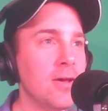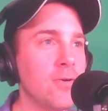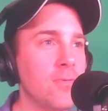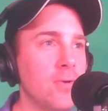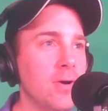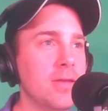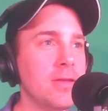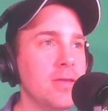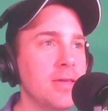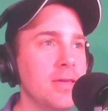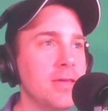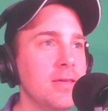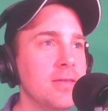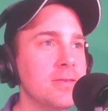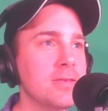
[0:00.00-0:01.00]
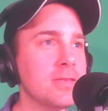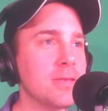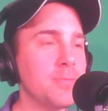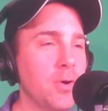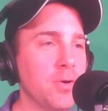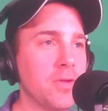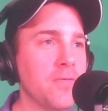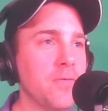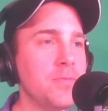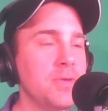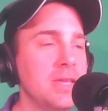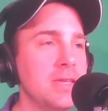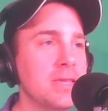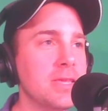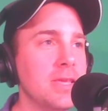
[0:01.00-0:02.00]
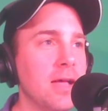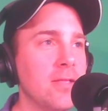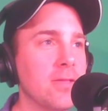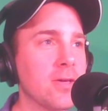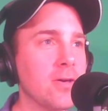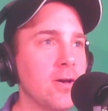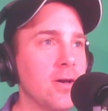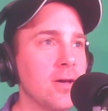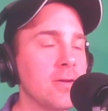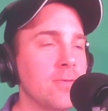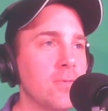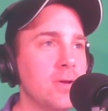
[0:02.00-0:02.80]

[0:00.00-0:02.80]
One is, both are from TC Helicon.